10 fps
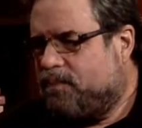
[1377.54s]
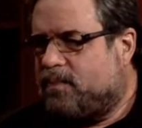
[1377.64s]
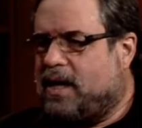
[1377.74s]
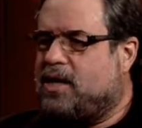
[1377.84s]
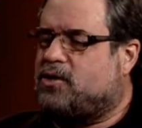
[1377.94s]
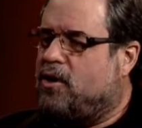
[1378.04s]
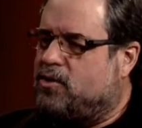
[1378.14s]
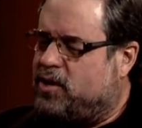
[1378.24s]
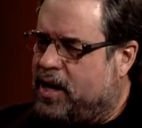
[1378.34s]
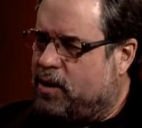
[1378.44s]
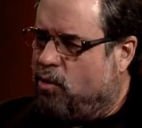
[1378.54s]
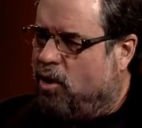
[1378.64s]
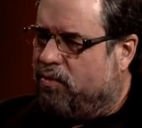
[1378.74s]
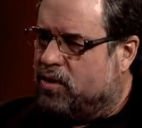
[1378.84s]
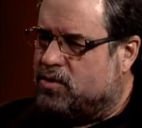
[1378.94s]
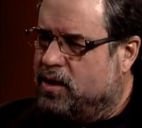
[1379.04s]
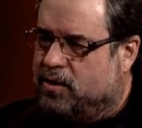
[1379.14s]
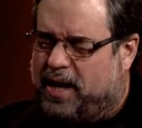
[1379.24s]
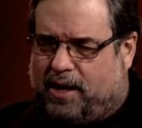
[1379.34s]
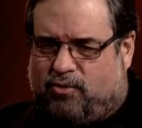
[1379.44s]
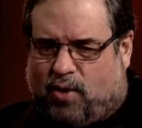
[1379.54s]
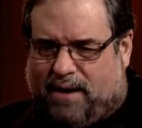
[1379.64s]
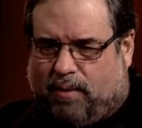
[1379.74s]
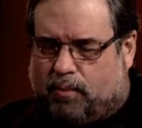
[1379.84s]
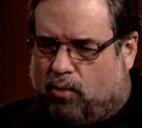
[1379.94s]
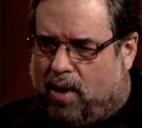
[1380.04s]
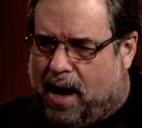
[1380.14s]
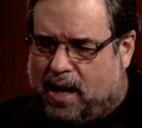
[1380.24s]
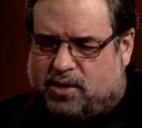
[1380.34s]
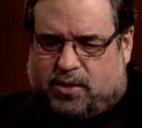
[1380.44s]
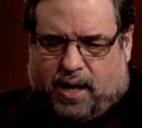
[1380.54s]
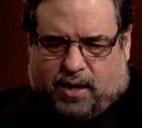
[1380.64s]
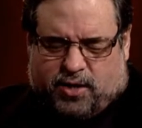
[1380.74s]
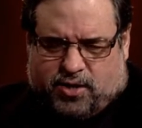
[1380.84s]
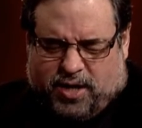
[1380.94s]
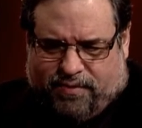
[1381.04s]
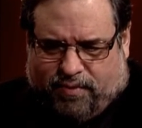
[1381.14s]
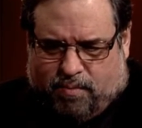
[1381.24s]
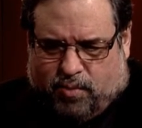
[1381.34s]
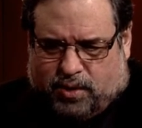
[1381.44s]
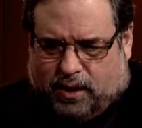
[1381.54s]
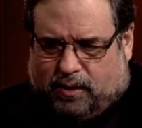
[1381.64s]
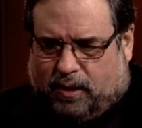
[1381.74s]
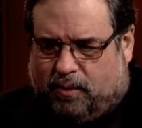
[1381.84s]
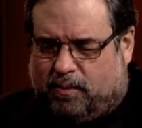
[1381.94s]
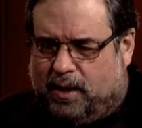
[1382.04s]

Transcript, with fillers: Then you start sending rovers. They can drive up to rocks, they can sniff them with their little